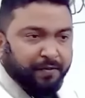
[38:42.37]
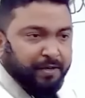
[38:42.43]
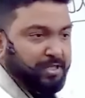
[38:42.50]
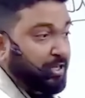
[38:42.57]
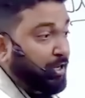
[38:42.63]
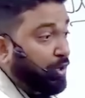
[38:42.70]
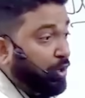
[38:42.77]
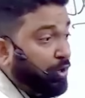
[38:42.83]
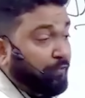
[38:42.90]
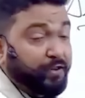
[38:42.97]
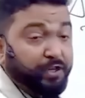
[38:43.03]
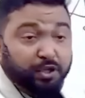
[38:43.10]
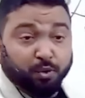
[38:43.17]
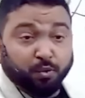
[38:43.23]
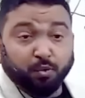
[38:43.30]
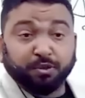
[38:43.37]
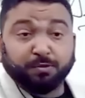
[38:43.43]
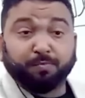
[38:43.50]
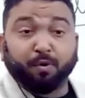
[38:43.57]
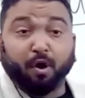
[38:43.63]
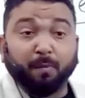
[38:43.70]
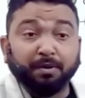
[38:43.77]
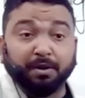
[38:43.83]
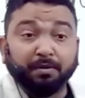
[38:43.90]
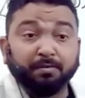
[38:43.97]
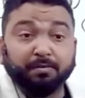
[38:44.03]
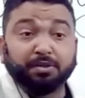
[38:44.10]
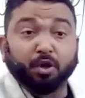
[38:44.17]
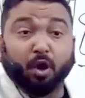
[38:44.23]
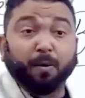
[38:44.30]
Facing a lot of issues,
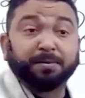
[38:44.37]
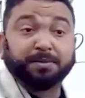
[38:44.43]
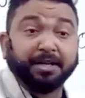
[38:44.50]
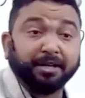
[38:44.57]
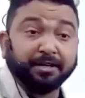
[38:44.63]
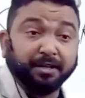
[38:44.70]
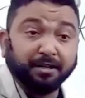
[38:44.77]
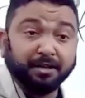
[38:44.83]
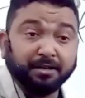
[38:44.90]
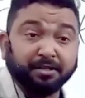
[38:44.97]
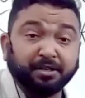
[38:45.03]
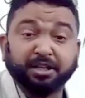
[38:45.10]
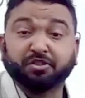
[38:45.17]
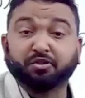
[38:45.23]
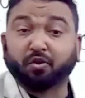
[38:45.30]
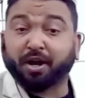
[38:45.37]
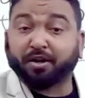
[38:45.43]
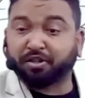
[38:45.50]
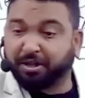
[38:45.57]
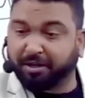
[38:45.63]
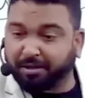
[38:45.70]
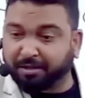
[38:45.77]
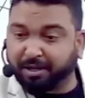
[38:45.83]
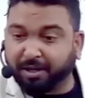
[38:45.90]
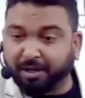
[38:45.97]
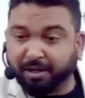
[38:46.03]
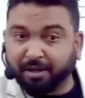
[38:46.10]
problems, obstacles, distractions.